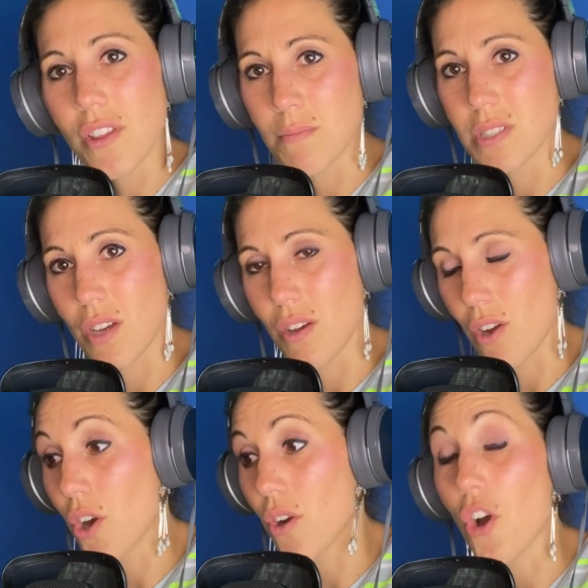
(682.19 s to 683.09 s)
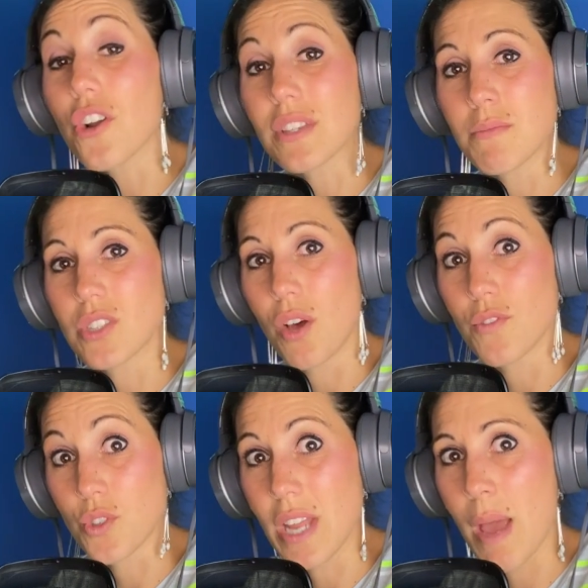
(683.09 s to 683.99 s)
themse- hurt
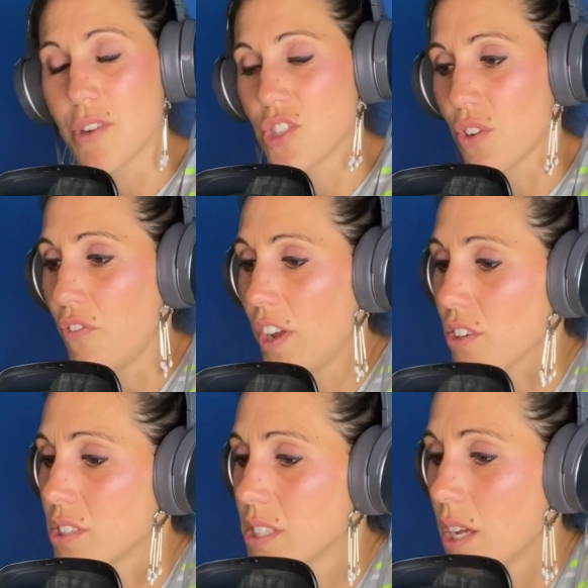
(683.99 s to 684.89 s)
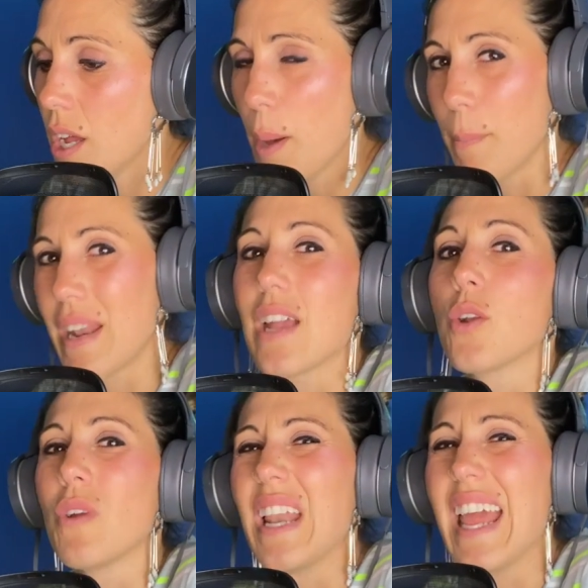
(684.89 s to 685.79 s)
themselves or damage their fingers. But I can
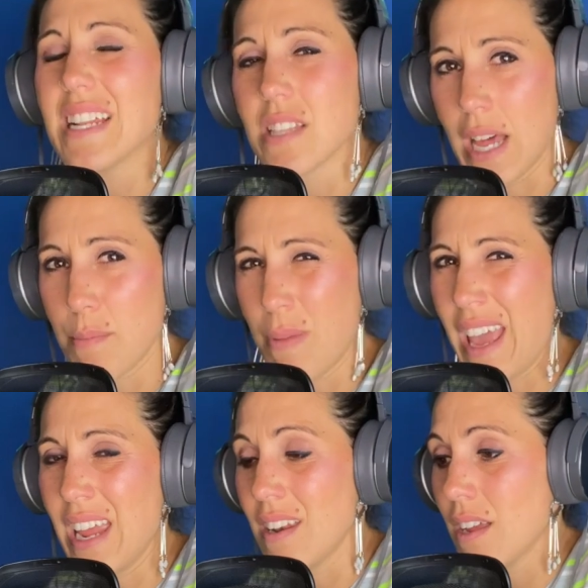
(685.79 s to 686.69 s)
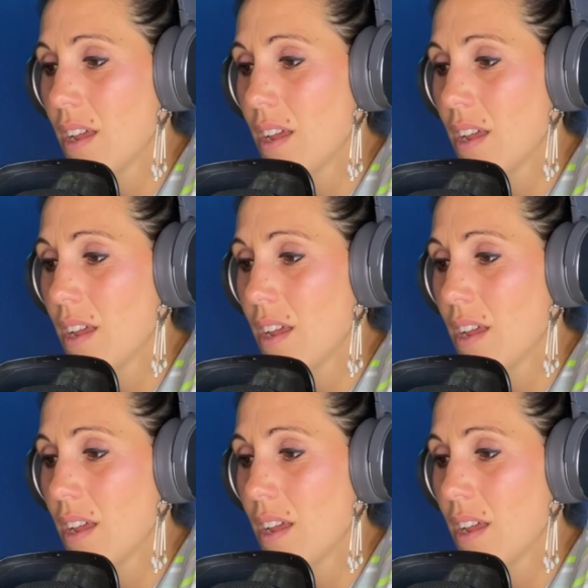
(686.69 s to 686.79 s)
relate to that pain.